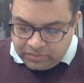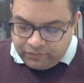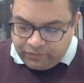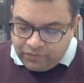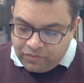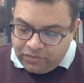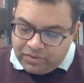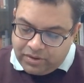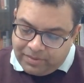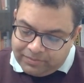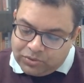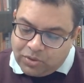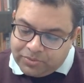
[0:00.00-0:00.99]
four
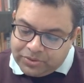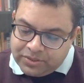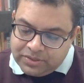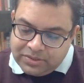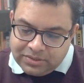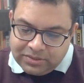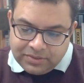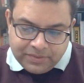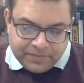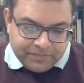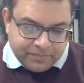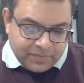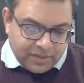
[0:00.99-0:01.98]
absorptions
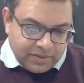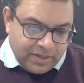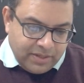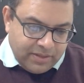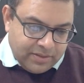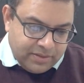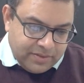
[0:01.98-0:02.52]
right